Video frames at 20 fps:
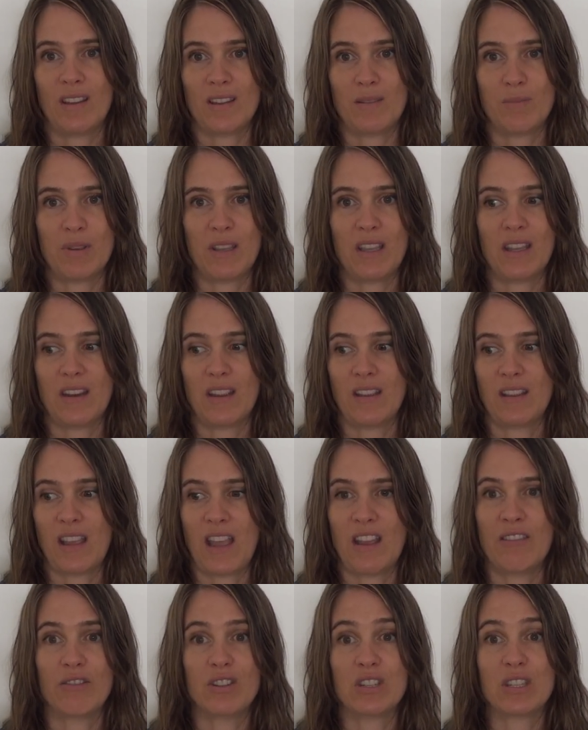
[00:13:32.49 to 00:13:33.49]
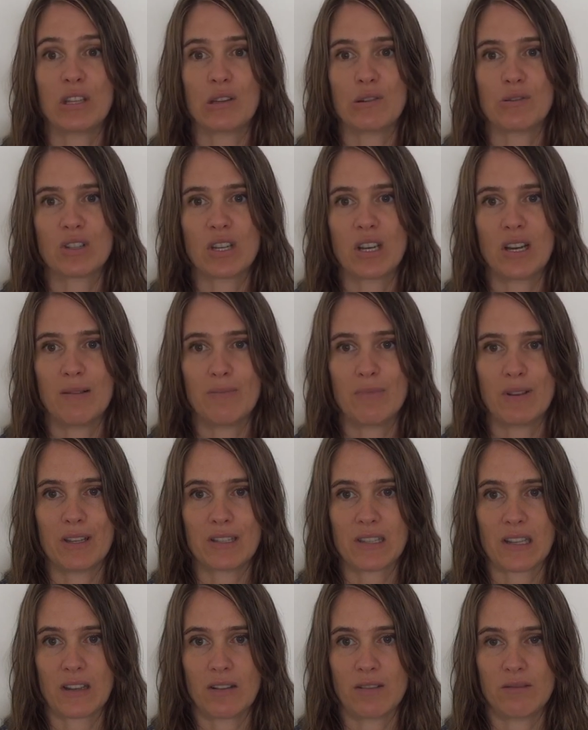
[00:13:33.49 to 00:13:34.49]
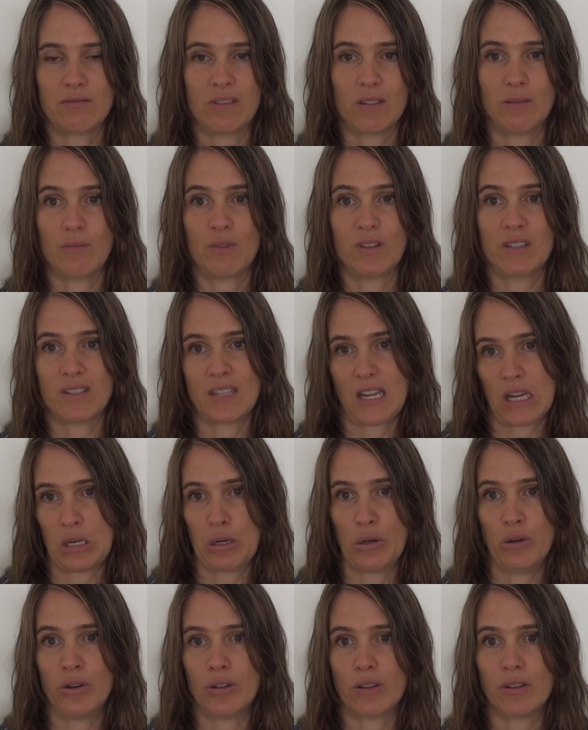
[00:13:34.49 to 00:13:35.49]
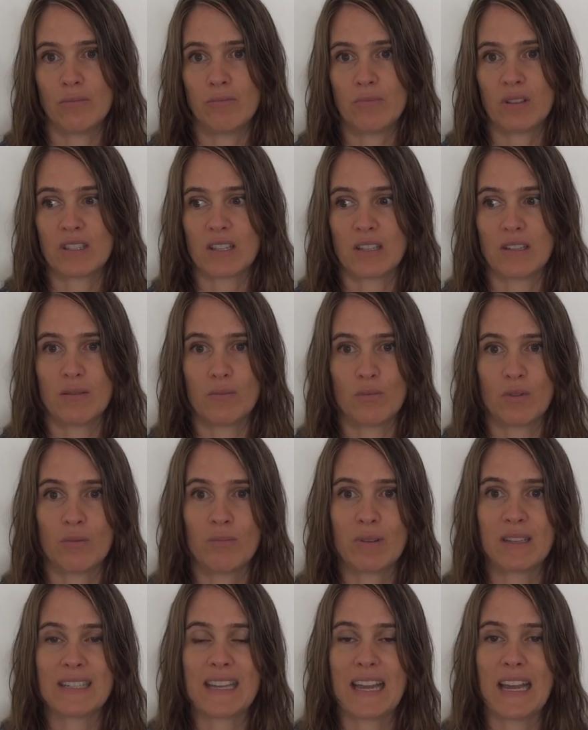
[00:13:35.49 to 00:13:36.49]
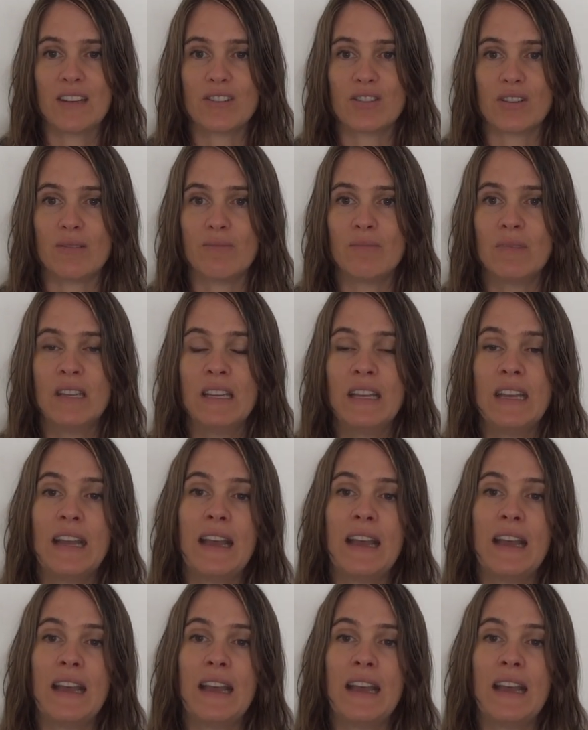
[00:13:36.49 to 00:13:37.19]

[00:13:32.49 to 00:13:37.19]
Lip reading: at the beginning every single time because I didn't want to say no to them because I didn't want a big tantrum.